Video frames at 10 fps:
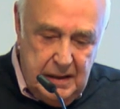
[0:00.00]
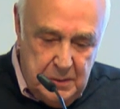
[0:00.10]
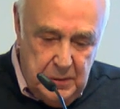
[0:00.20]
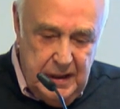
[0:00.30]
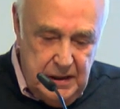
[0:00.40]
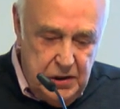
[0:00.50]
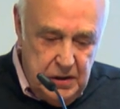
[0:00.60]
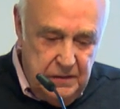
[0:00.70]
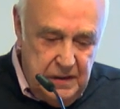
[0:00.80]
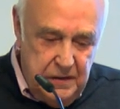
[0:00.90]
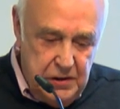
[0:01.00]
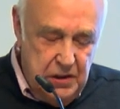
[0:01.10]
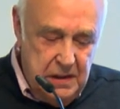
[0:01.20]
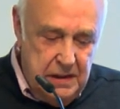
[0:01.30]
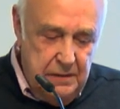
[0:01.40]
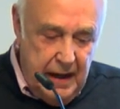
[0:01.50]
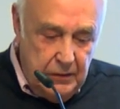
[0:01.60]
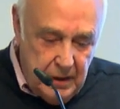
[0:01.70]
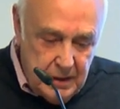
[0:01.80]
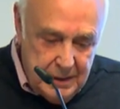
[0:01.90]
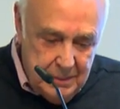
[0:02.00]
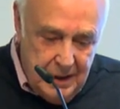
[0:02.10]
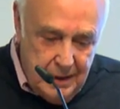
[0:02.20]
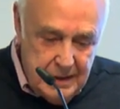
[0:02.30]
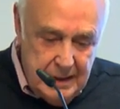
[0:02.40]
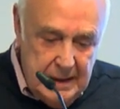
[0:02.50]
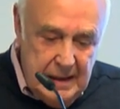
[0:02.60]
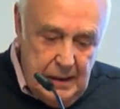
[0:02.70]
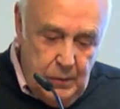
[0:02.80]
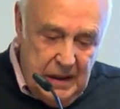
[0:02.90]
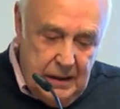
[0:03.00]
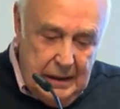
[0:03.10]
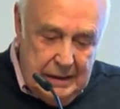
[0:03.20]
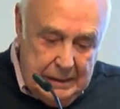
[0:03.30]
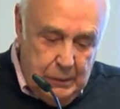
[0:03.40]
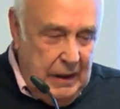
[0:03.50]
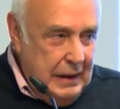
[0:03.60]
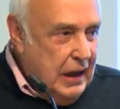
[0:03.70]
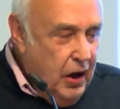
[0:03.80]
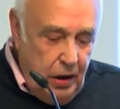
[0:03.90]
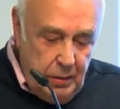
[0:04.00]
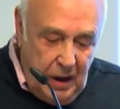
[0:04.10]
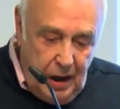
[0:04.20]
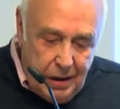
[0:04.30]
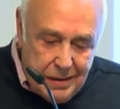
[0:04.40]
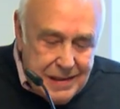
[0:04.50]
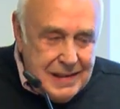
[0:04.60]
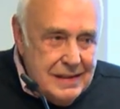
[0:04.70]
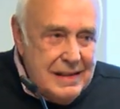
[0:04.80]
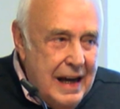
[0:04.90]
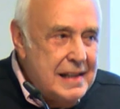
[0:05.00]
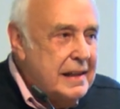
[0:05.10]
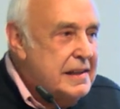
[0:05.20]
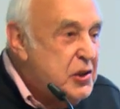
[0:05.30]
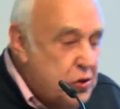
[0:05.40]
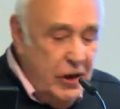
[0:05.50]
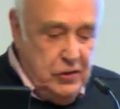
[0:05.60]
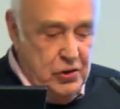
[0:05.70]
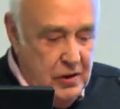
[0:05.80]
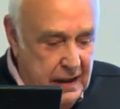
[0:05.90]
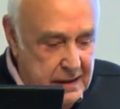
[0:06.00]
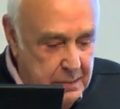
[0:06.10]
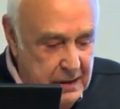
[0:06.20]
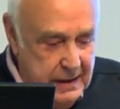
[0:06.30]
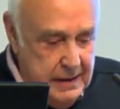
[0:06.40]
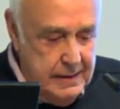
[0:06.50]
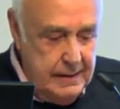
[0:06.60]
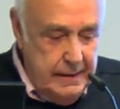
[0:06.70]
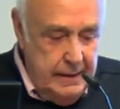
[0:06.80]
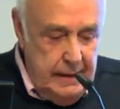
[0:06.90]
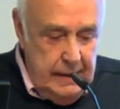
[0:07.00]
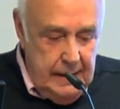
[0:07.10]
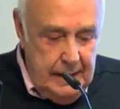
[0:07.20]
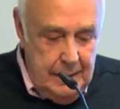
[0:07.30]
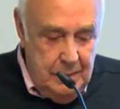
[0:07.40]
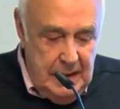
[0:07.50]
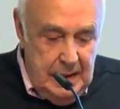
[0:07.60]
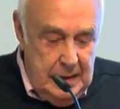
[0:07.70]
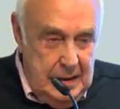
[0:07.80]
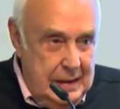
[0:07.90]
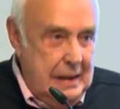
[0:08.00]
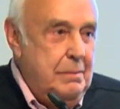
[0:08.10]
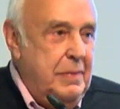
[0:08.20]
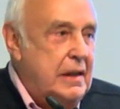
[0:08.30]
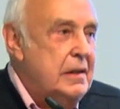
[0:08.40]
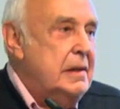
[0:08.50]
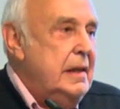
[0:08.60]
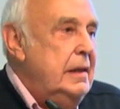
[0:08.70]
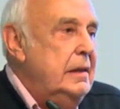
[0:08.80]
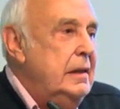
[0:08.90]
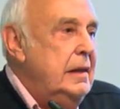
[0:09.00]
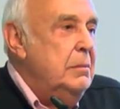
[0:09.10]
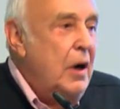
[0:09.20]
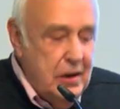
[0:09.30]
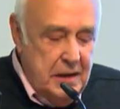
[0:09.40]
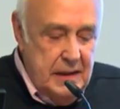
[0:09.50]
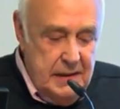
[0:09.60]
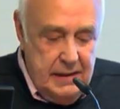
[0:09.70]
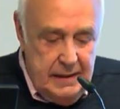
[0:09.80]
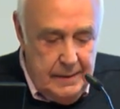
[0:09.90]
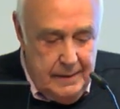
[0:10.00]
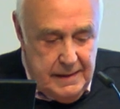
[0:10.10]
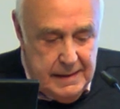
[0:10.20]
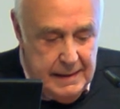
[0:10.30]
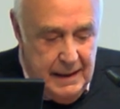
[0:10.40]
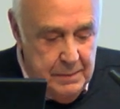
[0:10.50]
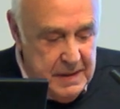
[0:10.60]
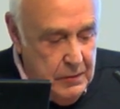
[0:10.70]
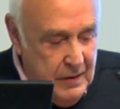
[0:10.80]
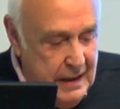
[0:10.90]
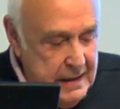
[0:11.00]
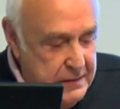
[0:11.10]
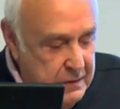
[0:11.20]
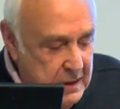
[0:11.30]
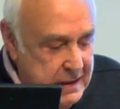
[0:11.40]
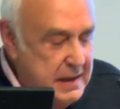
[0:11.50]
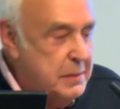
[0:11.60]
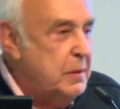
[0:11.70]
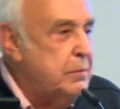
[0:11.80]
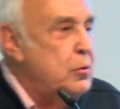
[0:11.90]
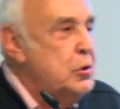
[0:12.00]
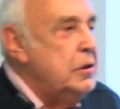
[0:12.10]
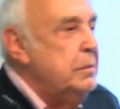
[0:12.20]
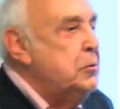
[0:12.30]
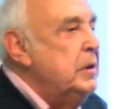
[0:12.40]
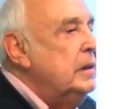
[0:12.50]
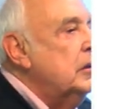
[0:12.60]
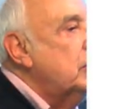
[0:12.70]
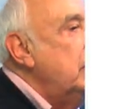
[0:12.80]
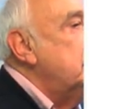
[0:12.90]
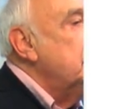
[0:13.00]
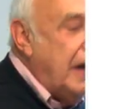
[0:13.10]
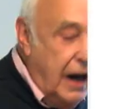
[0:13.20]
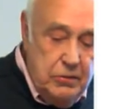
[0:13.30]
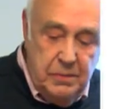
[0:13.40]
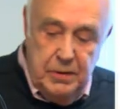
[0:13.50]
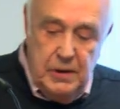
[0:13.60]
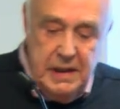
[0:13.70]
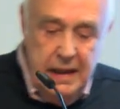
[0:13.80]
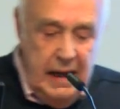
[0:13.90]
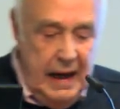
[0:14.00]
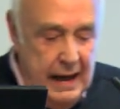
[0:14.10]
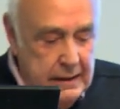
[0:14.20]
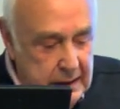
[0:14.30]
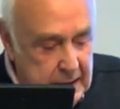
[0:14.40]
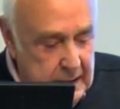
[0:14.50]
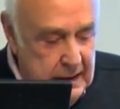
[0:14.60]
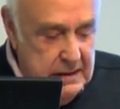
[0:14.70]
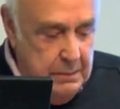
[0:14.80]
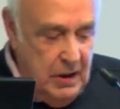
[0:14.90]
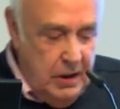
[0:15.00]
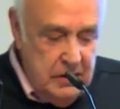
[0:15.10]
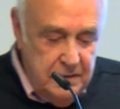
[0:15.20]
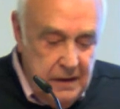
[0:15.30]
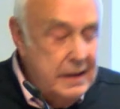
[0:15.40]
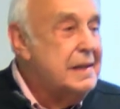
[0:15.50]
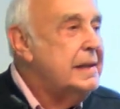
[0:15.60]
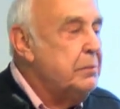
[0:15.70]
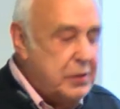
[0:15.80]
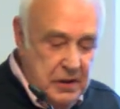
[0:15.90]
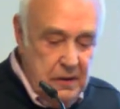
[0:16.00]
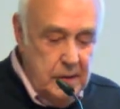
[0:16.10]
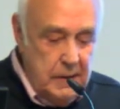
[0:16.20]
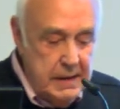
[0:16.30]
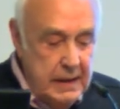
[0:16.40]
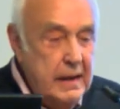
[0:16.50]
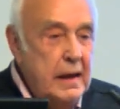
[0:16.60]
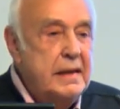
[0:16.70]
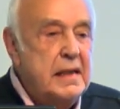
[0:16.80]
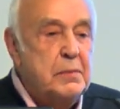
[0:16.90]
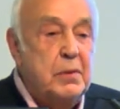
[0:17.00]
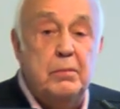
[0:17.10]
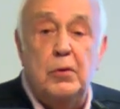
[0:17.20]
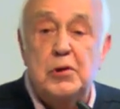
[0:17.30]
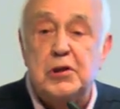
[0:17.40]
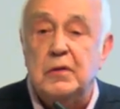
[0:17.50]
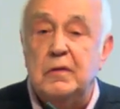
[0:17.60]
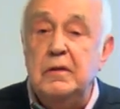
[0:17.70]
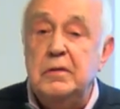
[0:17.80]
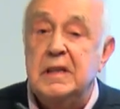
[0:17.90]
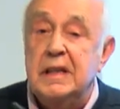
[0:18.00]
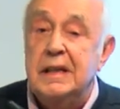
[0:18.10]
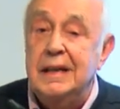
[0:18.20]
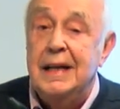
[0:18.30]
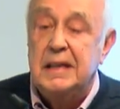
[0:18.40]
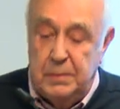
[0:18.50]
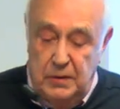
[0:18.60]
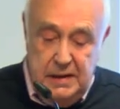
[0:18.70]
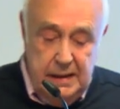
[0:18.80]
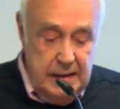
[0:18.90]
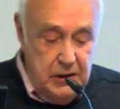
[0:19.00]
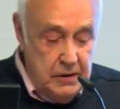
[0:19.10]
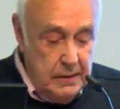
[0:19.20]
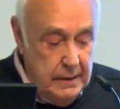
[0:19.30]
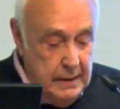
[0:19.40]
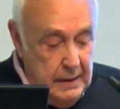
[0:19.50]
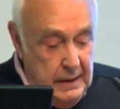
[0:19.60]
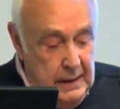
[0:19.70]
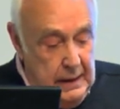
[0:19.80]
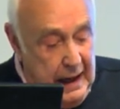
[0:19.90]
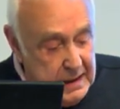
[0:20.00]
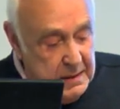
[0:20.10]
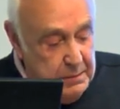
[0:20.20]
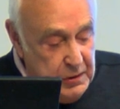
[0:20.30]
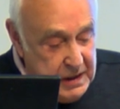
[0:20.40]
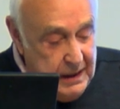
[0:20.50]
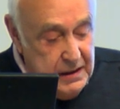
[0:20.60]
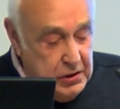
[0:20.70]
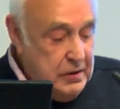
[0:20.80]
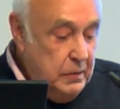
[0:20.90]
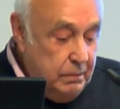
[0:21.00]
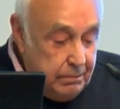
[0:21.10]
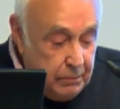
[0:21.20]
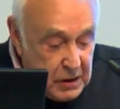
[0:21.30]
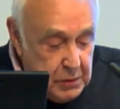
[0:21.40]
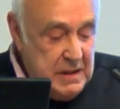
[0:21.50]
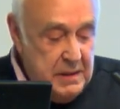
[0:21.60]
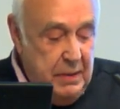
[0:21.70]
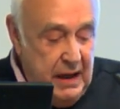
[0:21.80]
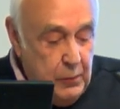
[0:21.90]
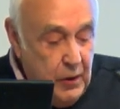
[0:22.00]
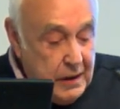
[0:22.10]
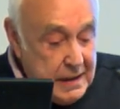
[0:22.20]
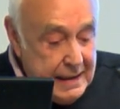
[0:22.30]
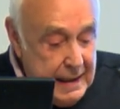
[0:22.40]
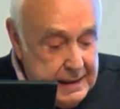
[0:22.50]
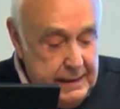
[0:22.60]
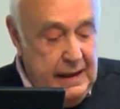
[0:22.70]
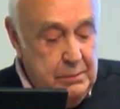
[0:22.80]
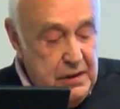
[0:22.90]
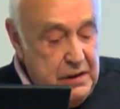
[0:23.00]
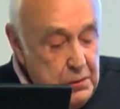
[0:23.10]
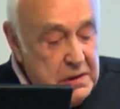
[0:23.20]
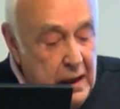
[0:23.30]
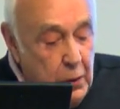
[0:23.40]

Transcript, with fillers: explanation of deficiency of aggregate demand, with Karl Marx has a structural explanation. Because in Marxist theory, slumps arise from a disproportion between the growth of output and the demand for consumption goods, a disproportion rooted in exploitation. Exploitation, which means paying workers less than they produce,